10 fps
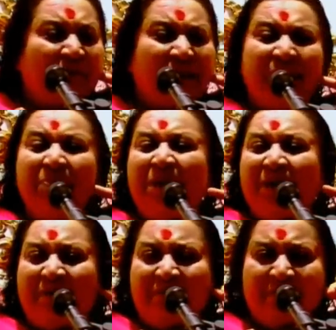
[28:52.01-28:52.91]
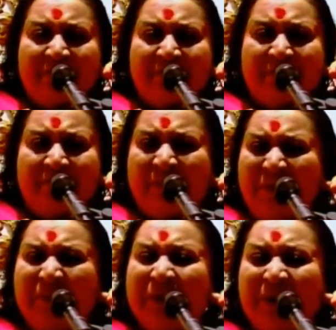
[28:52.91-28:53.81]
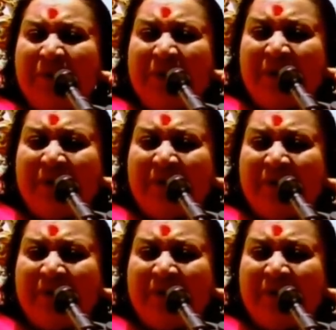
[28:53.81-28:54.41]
forgiving, very forgiving.